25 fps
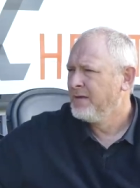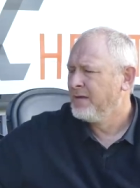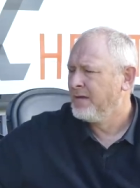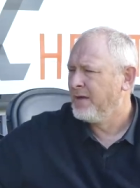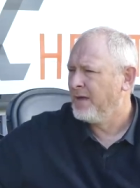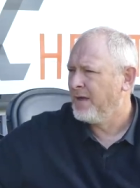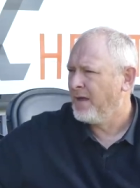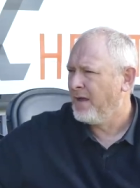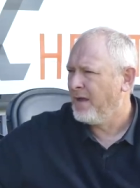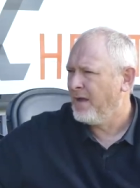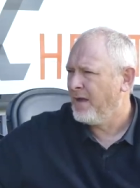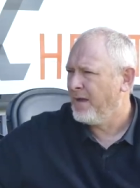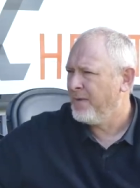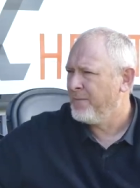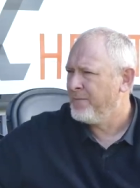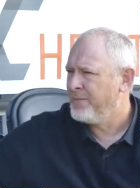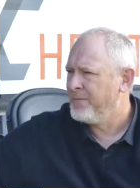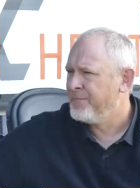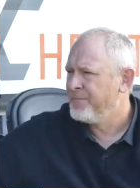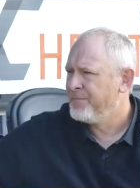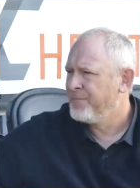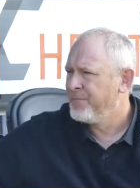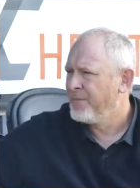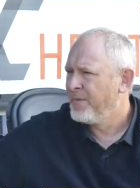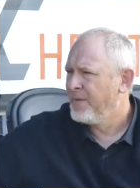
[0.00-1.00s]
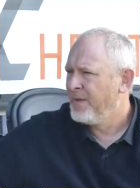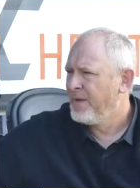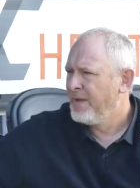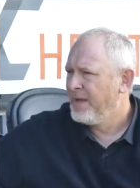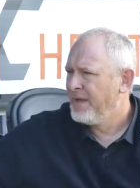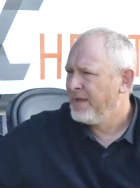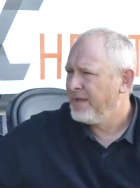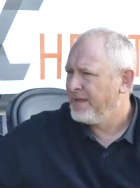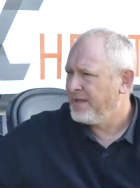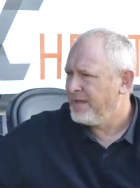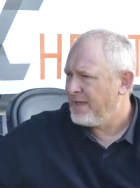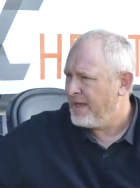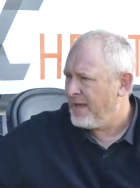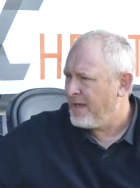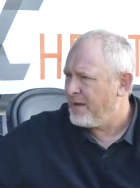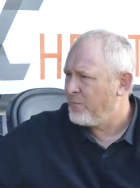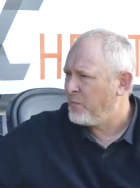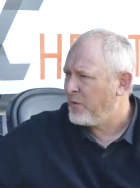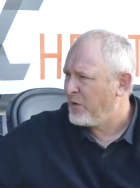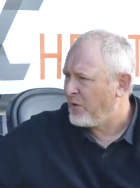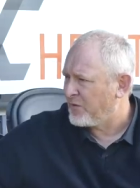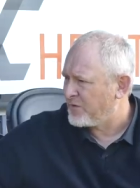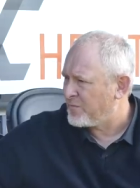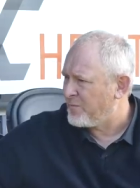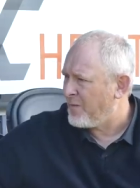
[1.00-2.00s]
Um, yeah,
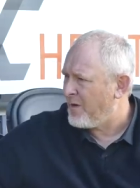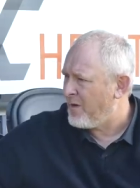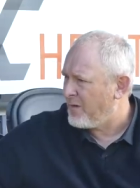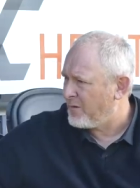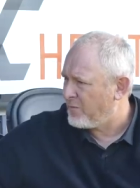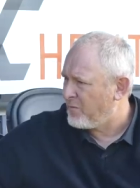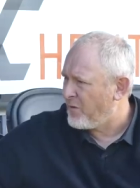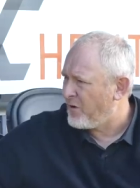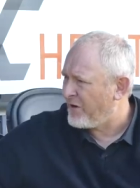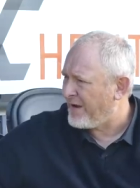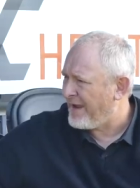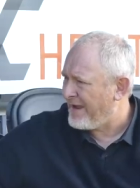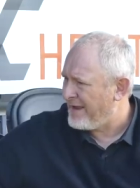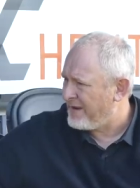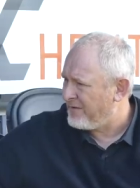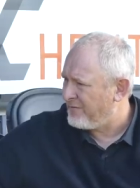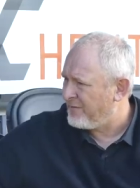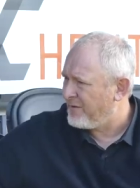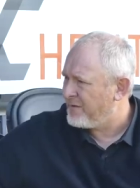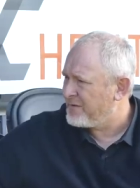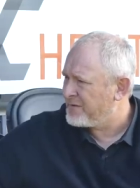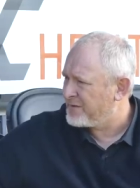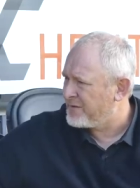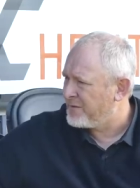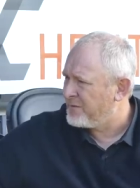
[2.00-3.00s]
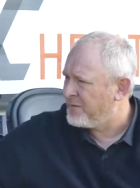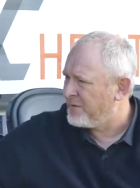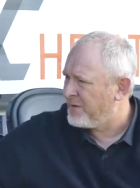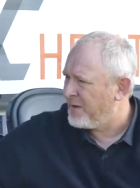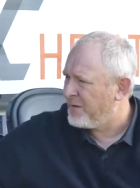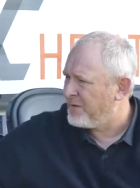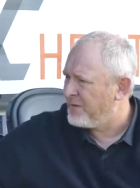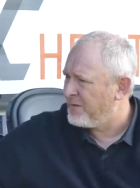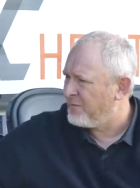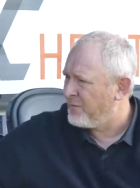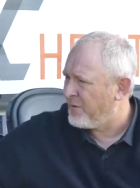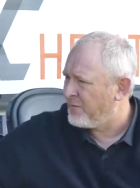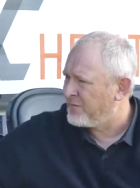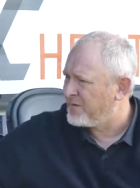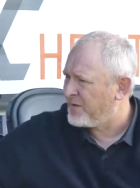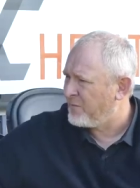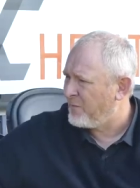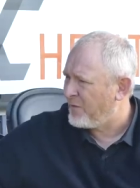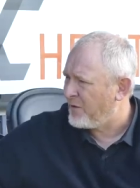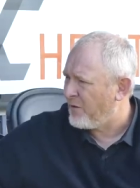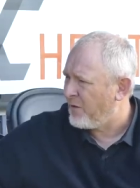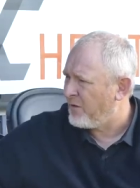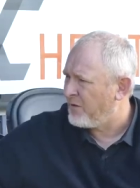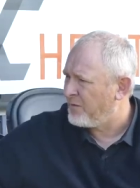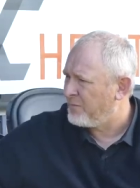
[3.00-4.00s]
we got some hard work ahead of us, and, and obviously
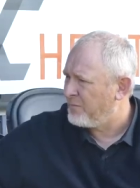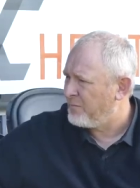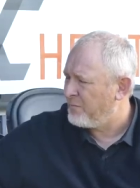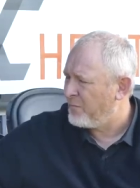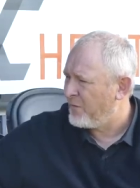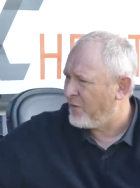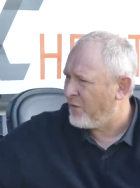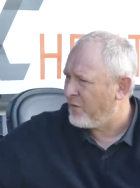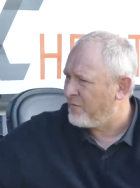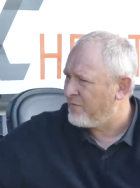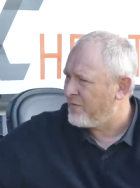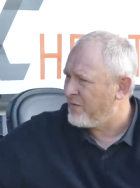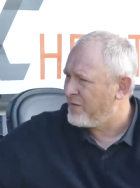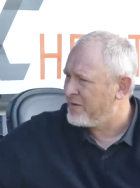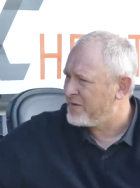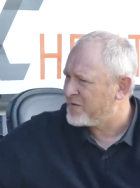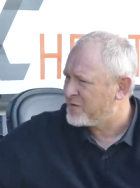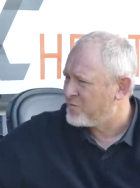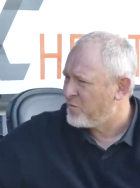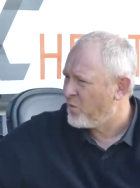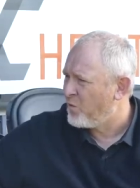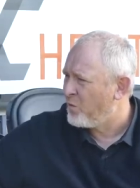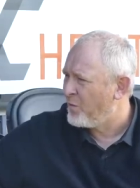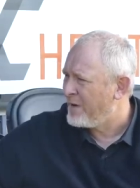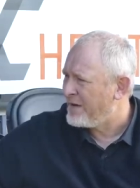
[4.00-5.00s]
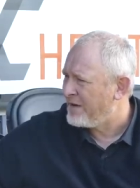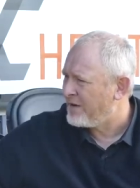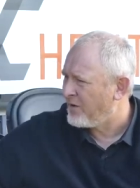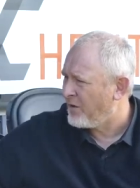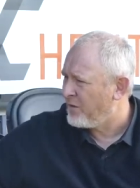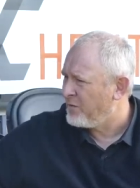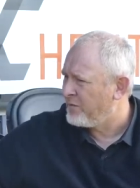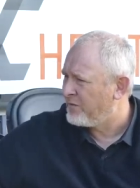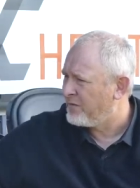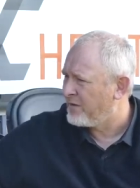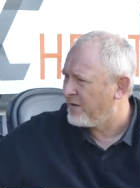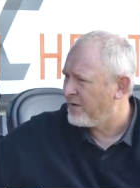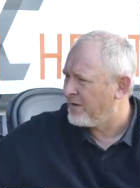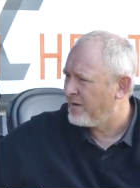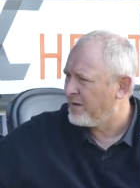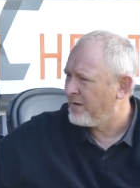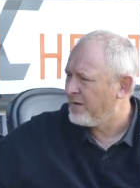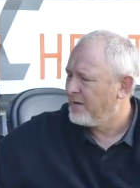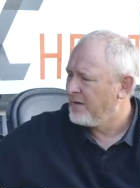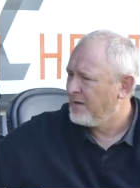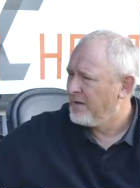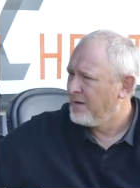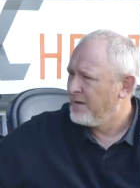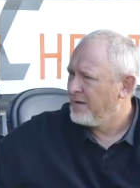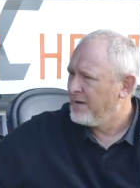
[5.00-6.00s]
we got a, we got a very small window to
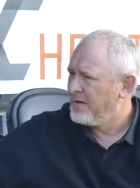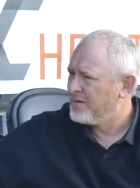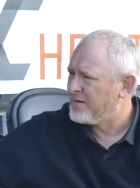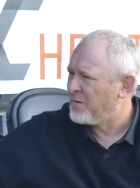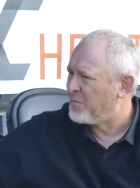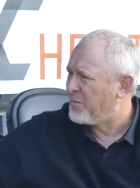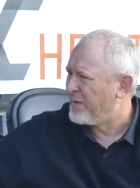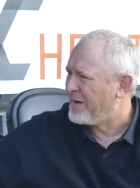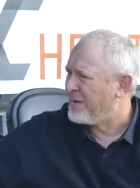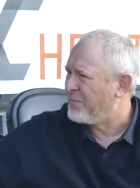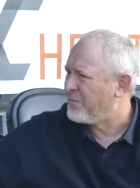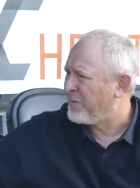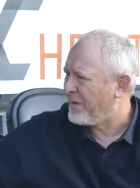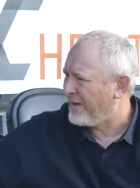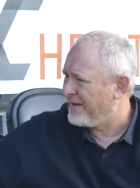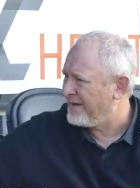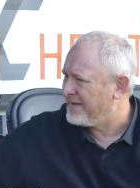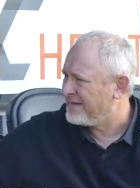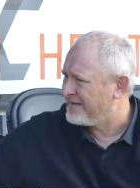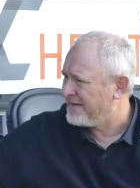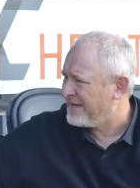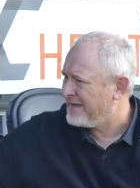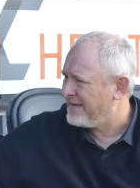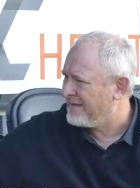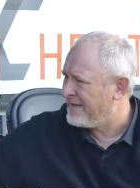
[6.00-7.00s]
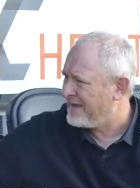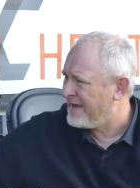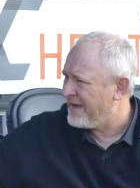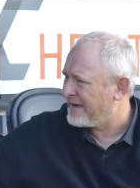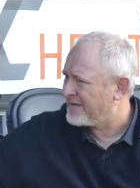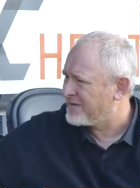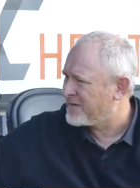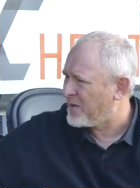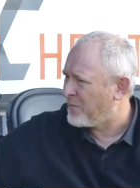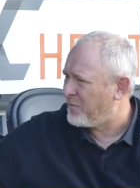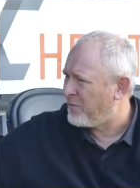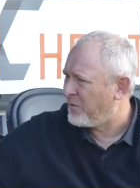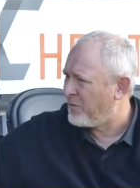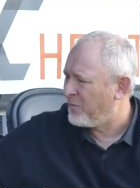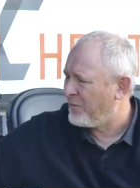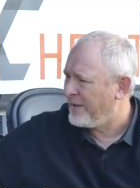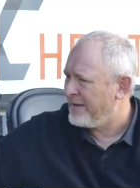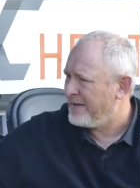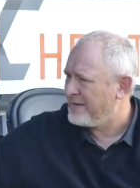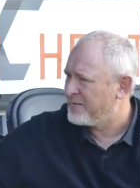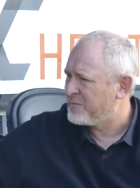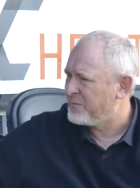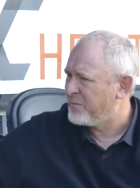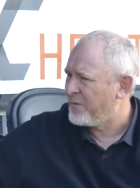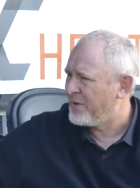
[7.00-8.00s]
to bring players in in the next couple of
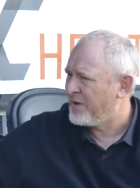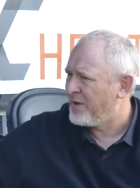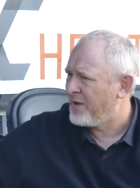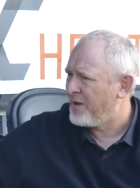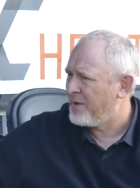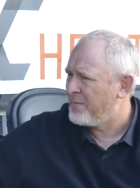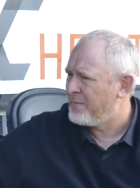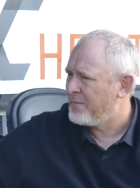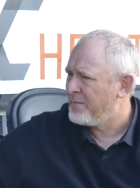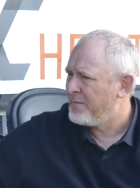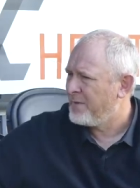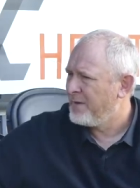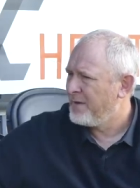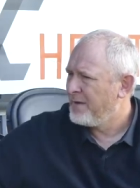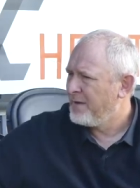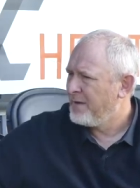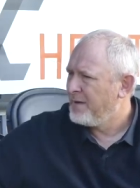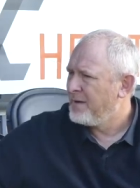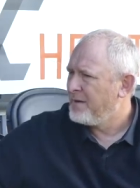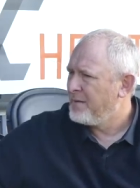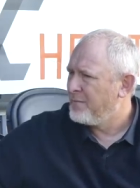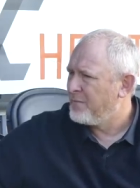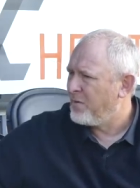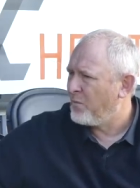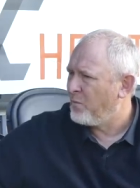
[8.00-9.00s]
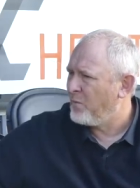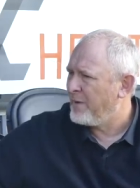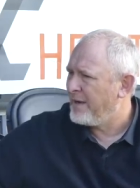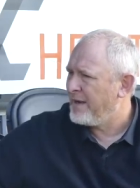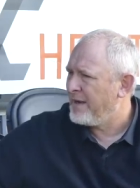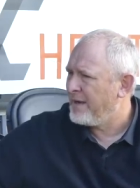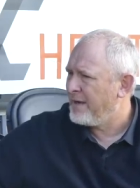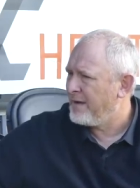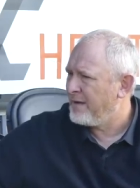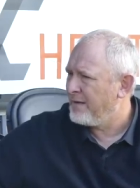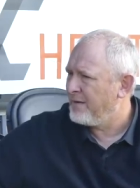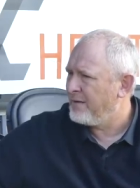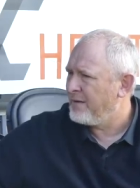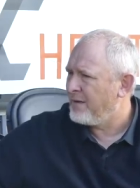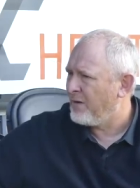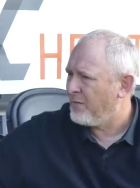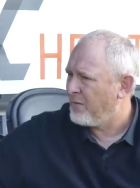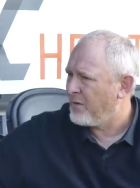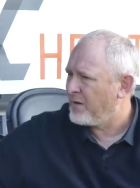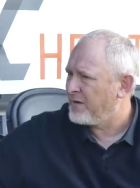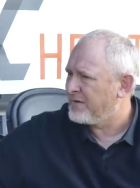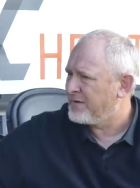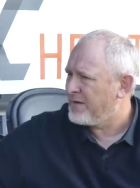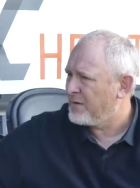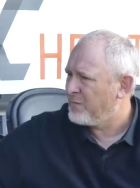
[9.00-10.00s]
weeks. But um, but we're you know
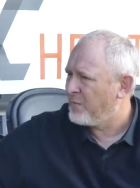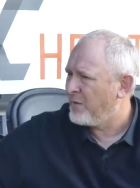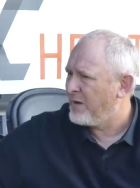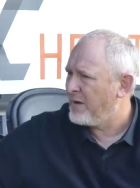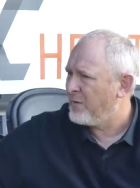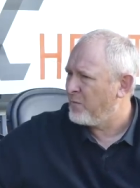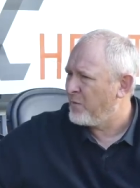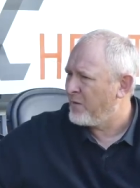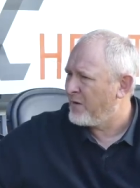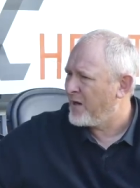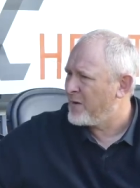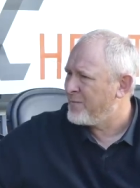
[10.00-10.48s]
like I said we're we're